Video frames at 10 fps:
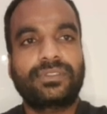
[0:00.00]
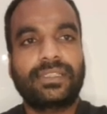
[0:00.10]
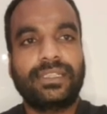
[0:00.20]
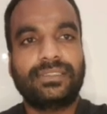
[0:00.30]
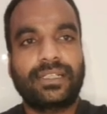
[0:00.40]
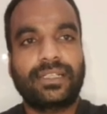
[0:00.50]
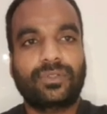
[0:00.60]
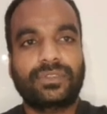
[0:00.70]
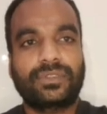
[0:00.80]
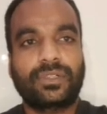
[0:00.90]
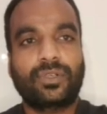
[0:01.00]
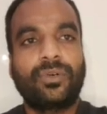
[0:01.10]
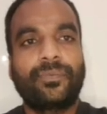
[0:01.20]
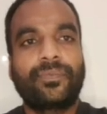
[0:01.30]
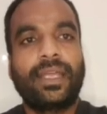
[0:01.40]
is equal to
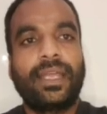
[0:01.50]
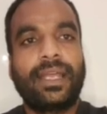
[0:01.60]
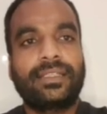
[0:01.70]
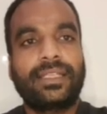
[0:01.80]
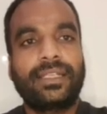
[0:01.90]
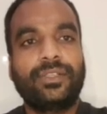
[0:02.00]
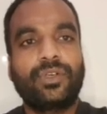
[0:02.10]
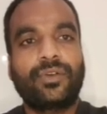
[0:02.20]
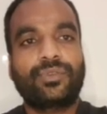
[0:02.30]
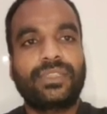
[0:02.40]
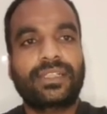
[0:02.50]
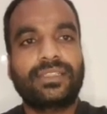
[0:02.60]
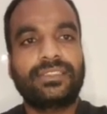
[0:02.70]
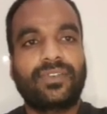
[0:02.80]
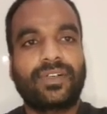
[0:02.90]
0. And then you have to check
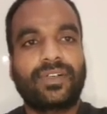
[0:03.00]
this one.